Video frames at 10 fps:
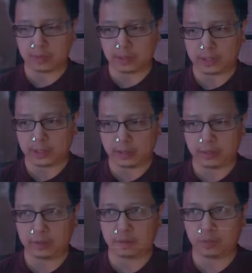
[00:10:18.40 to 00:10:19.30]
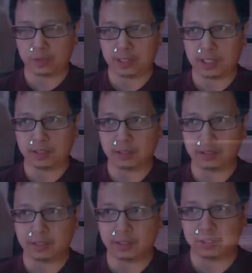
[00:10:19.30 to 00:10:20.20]
And voila,
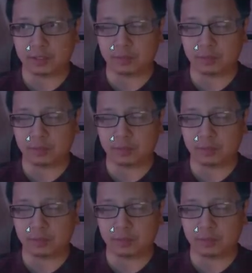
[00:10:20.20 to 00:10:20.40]
there you go.